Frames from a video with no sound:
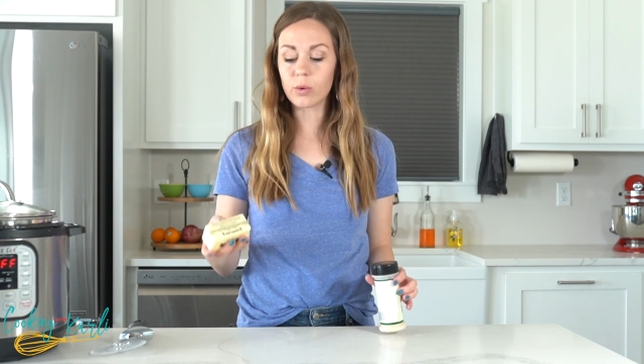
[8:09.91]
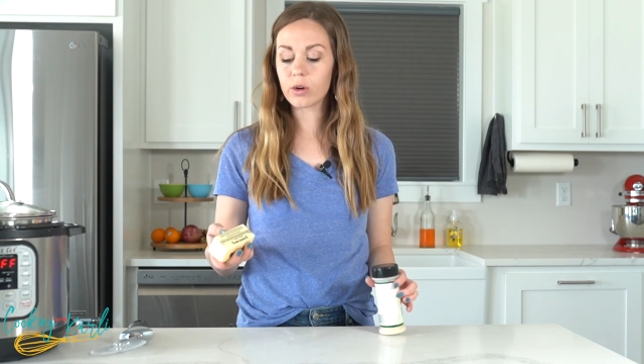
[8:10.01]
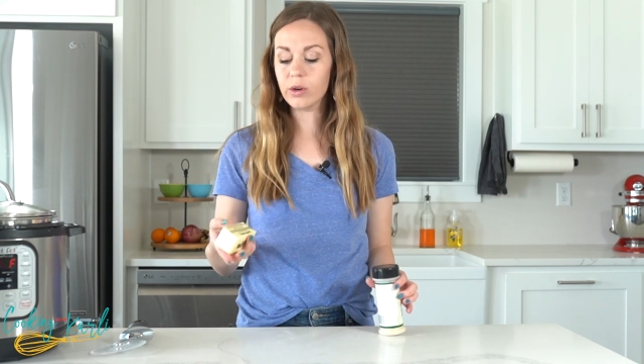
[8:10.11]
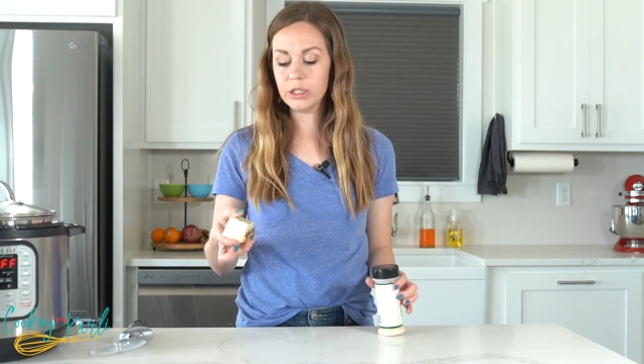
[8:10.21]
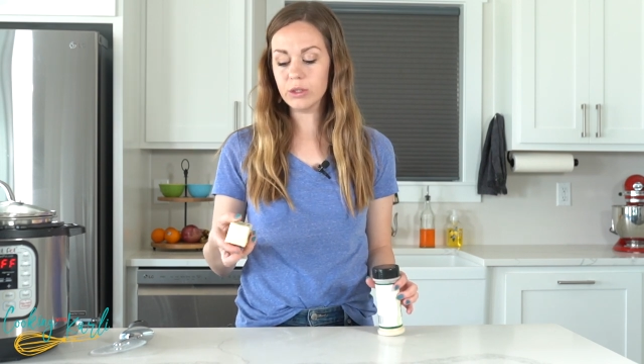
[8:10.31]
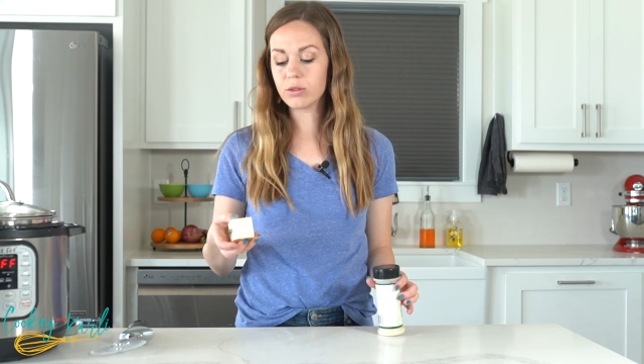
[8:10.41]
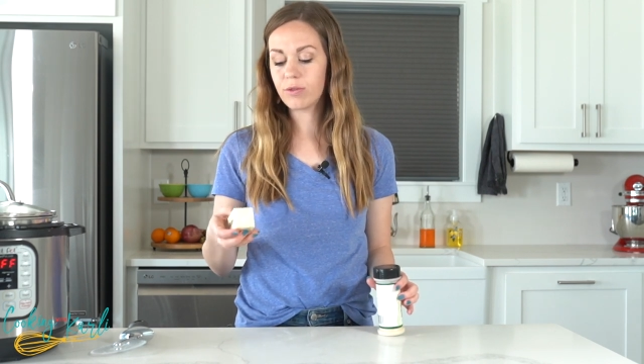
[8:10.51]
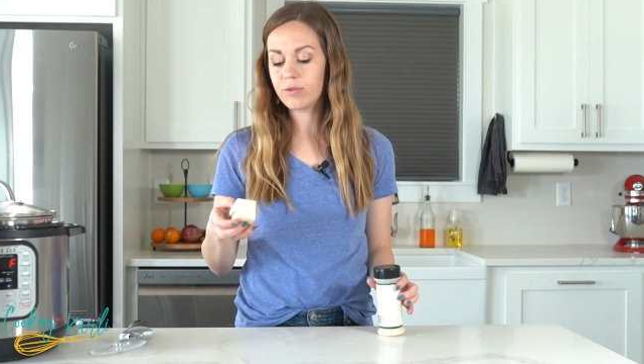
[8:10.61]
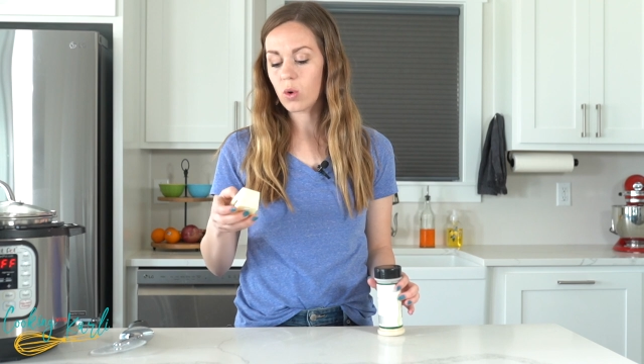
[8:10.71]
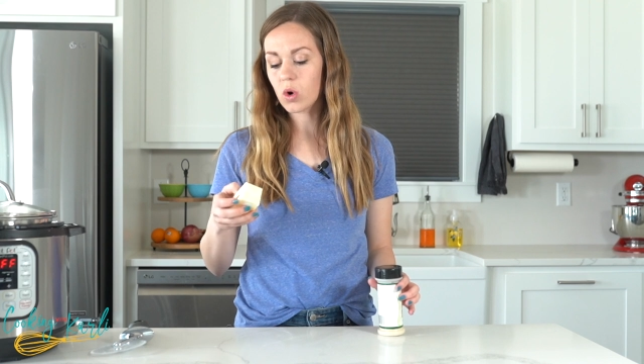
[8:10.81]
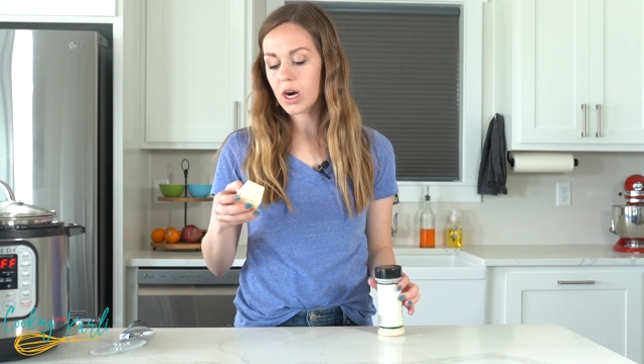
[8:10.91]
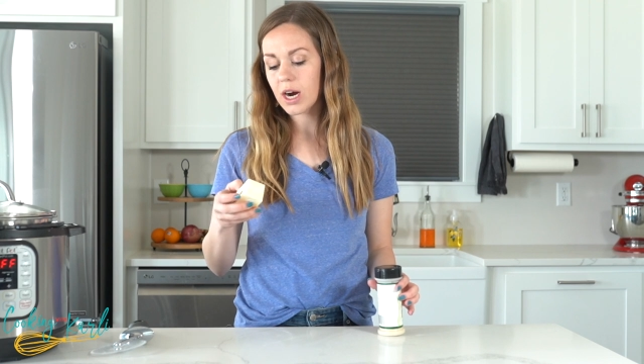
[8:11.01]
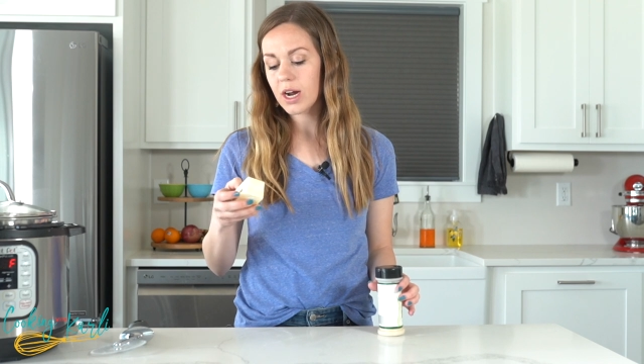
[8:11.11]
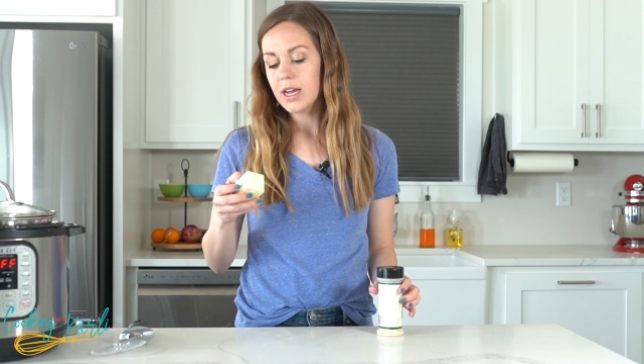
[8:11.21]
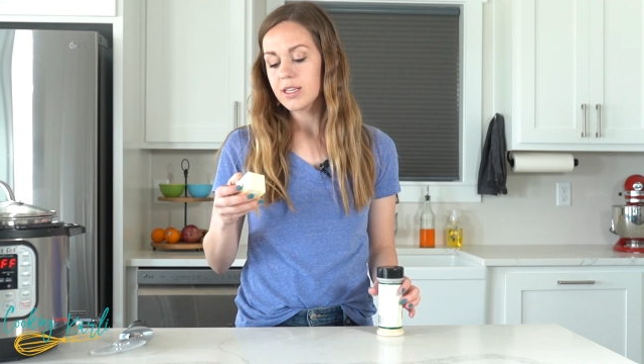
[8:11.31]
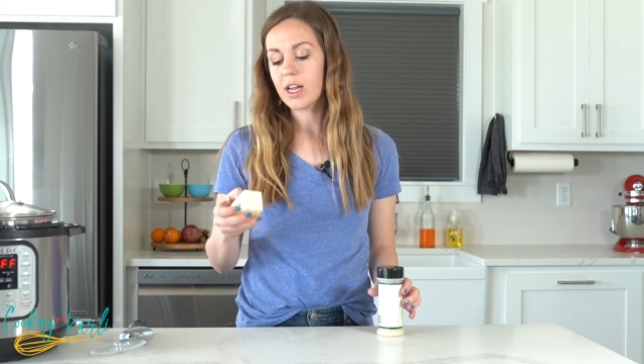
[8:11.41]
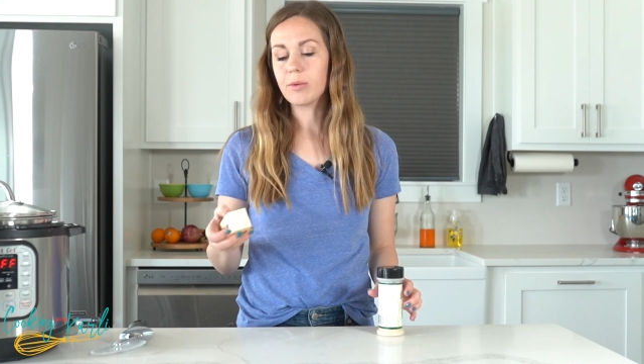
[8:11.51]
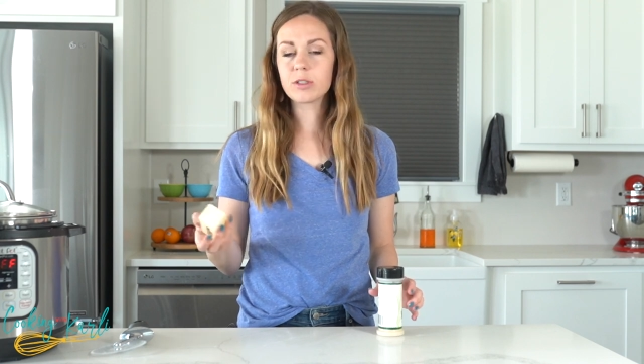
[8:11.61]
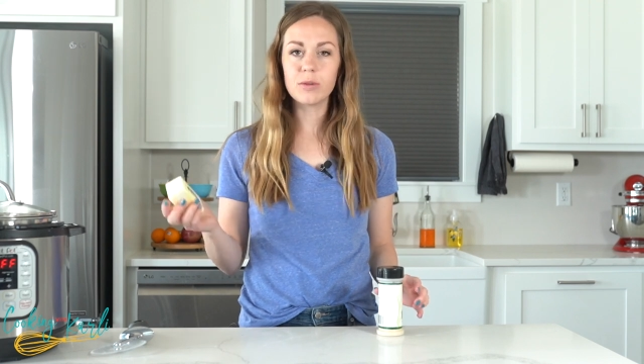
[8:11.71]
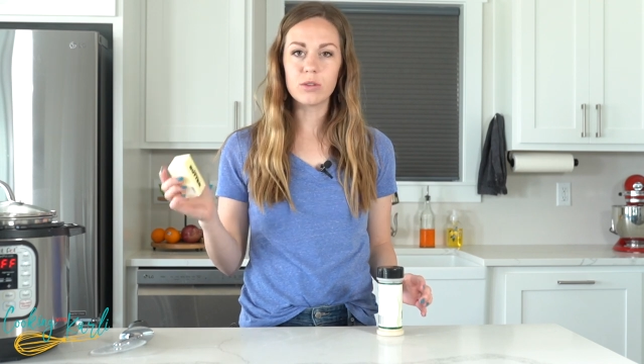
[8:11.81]
We're going to use four
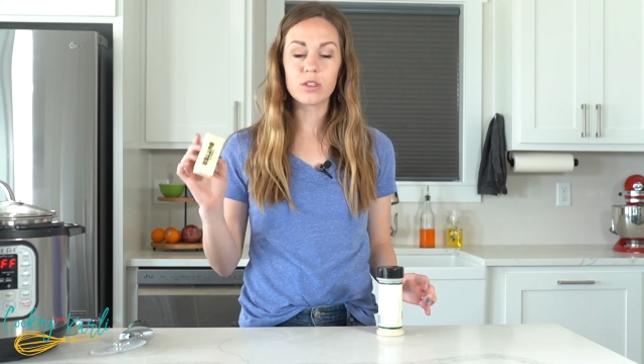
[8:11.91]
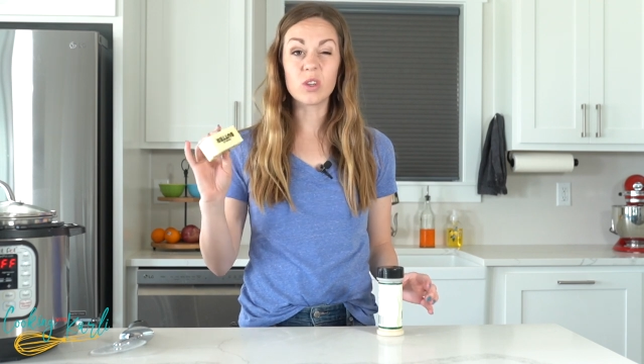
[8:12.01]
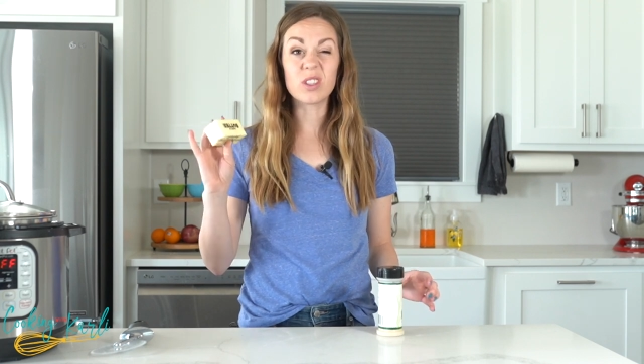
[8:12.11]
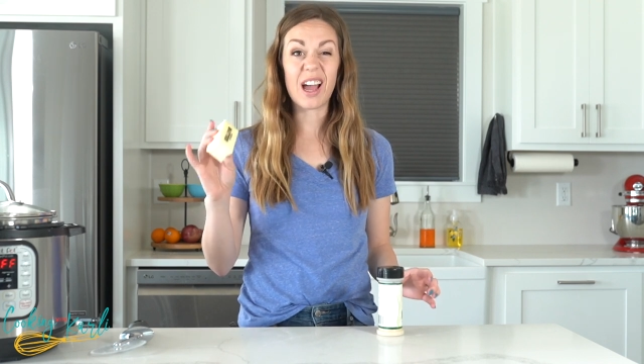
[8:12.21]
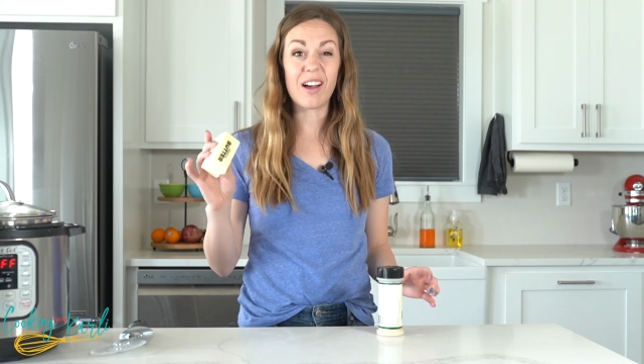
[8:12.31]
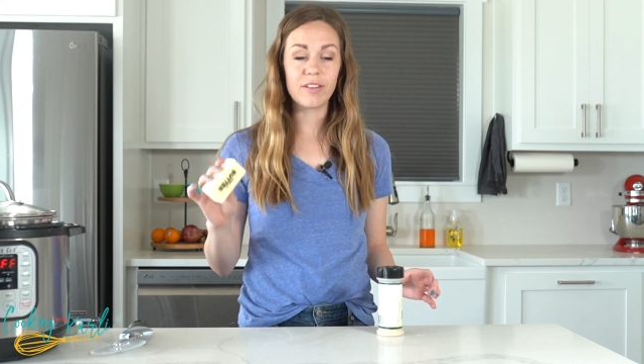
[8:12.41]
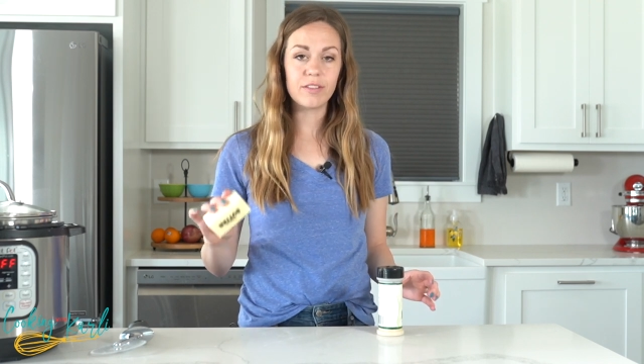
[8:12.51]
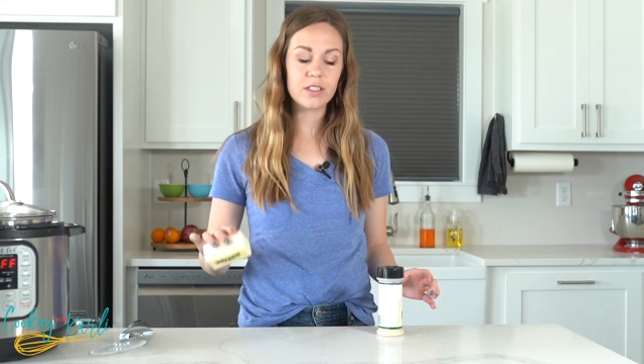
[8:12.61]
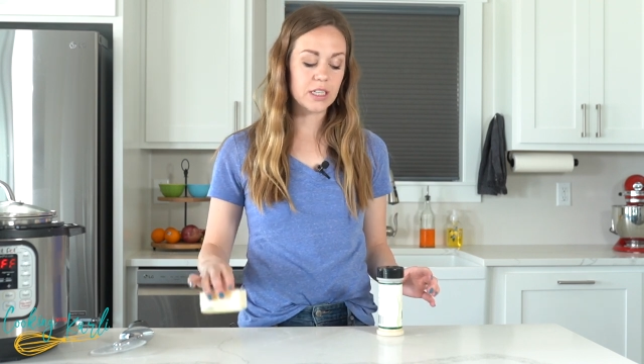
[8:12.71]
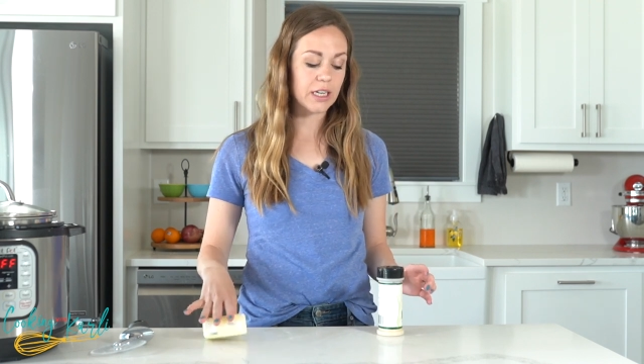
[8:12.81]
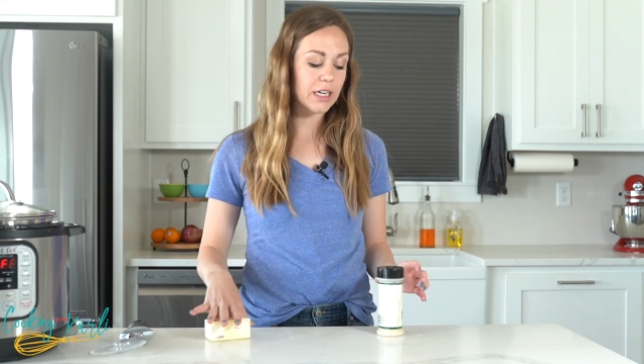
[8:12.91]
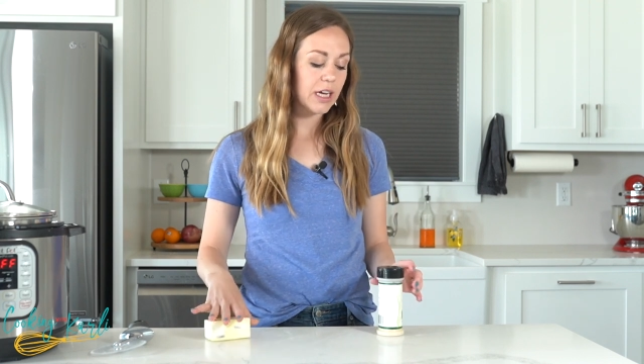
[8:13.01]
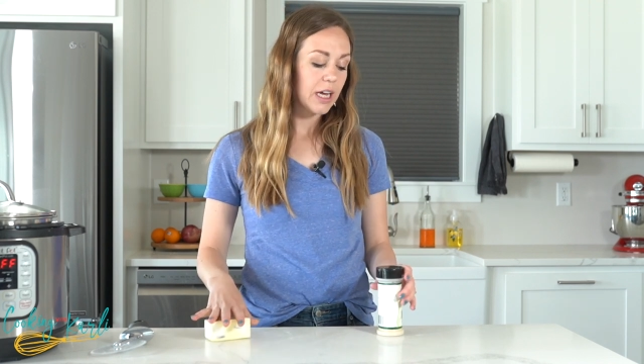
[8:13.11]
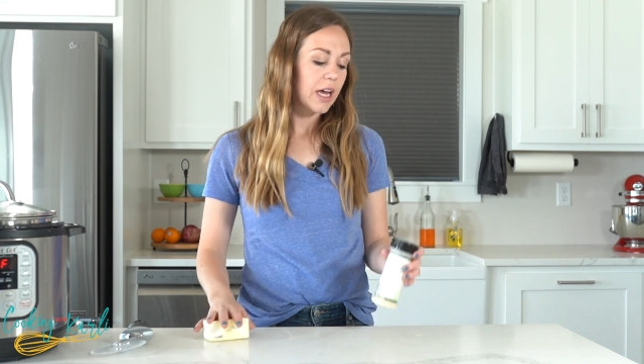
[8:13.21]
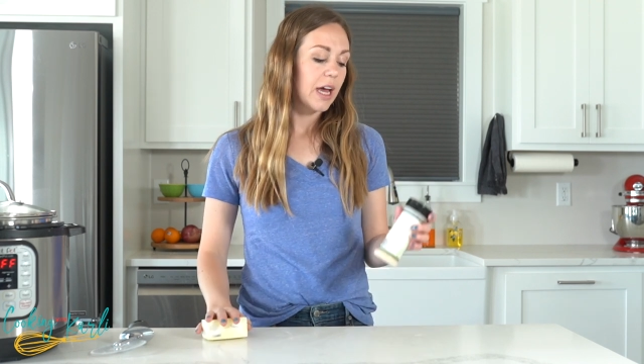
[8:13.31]
tablespoons, so it's a half of a stick,